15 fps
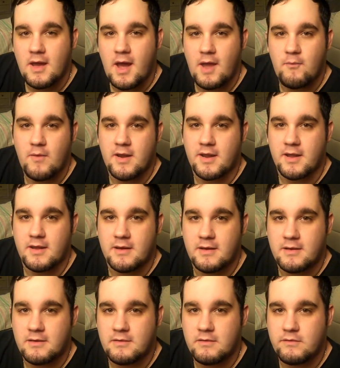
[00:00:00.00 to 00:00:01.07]
I went
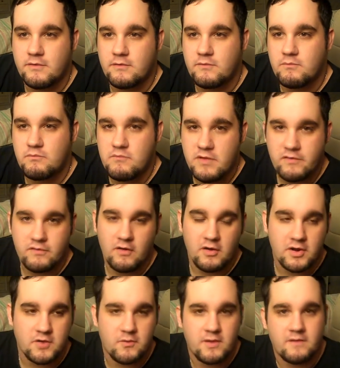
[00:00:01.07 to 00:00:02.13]
in, and he
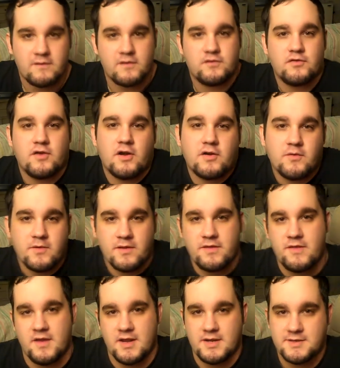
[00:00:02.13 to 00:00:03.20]
started doing his introductory
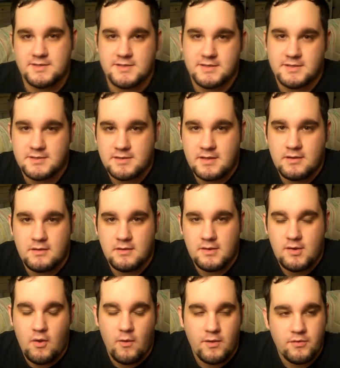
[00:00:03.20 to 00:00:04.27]
things and
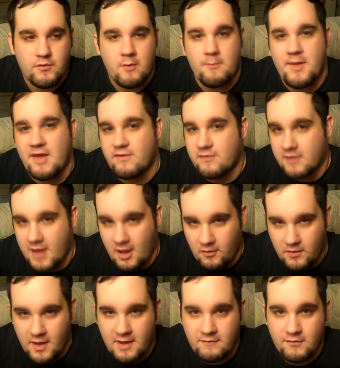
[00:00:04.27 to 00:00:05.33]
going through a basic
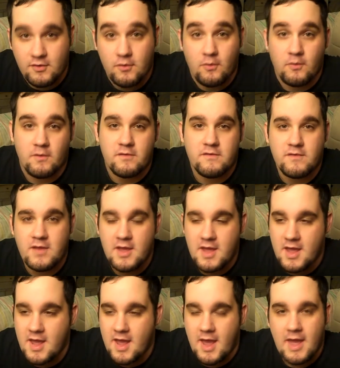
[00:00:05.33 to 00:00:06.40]
outline of the course,
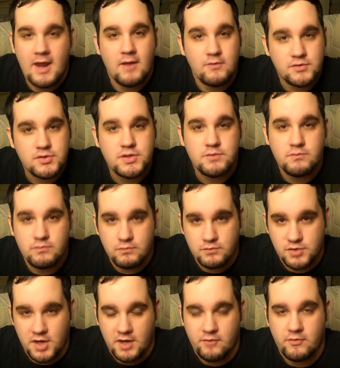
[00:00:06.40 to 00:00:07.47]
and I was
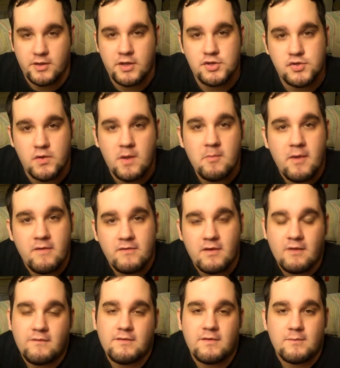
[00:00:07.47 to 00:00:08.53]
genuinely enjoying
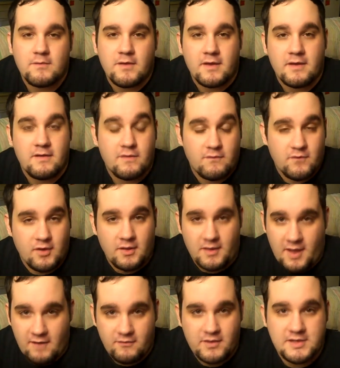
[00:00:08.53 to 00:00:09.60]
myself. Seems like he's a very
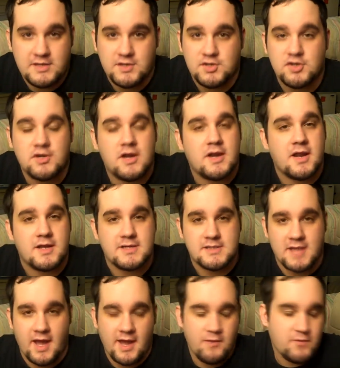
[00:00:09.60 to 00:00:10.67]
lively teacher and a nice
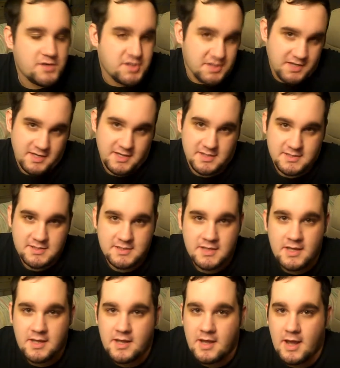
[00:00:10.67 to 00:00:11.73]
guy, which he is,
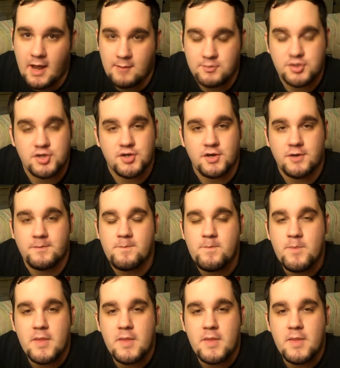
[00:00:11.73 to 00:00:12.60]
I'm sure.